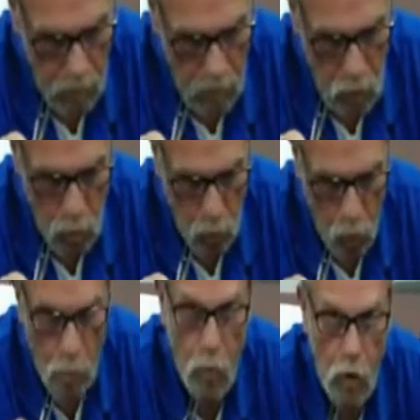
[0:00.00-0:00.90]
An
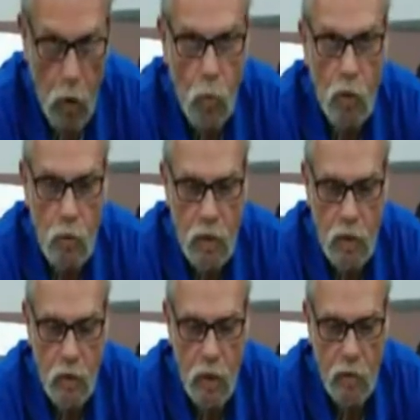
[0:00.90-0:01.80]
Explorer probe, which we
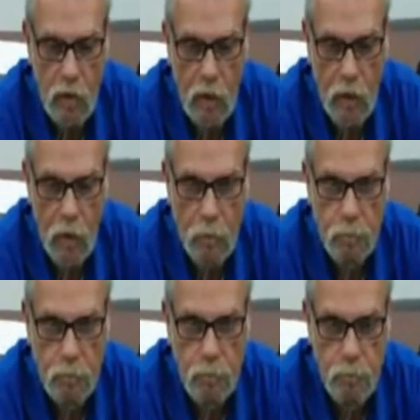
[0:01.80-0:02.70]
shall cover later,
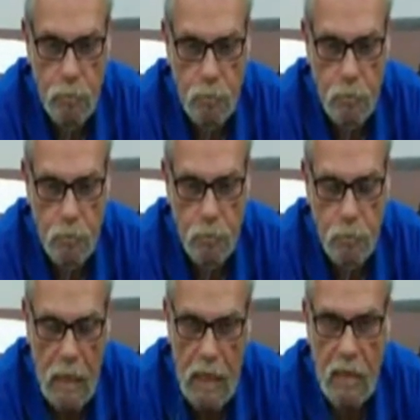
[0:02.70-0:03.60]

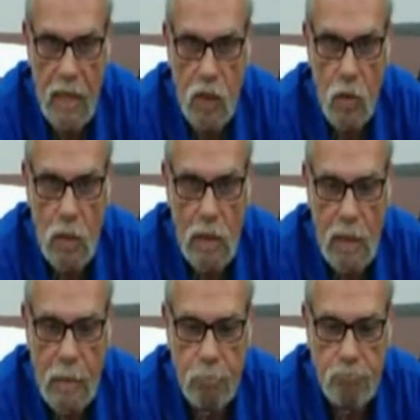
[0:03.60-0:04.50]
and that's usually
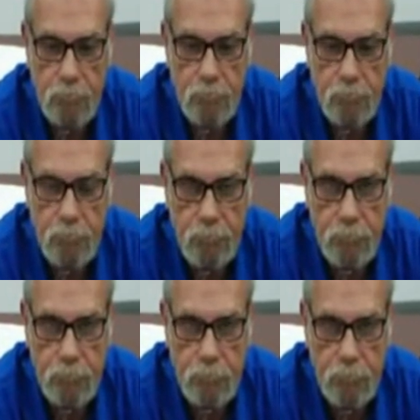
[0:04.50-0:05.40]
it.
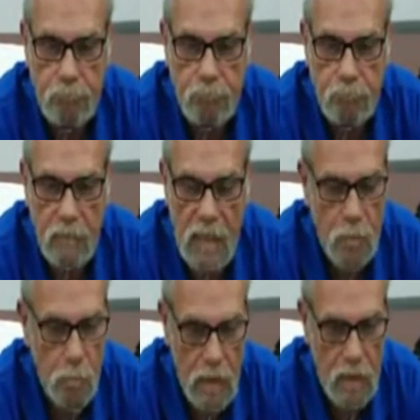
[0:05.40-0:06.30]

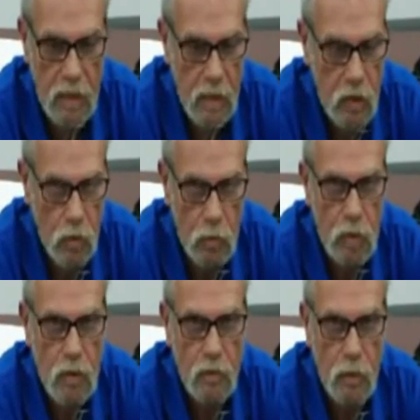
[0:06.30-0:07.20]
That's basic
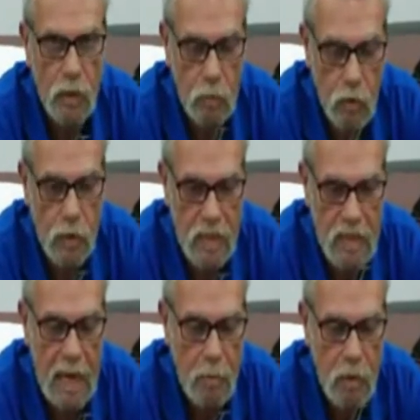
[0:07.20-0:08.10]
instruments for him to
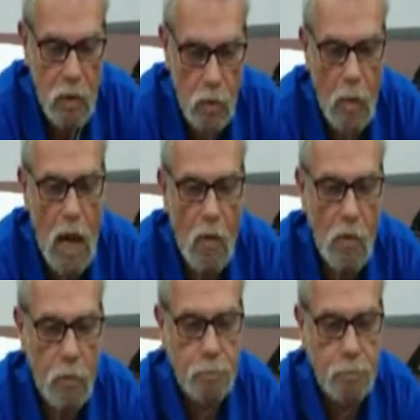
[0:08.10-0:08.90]
examine your mouth.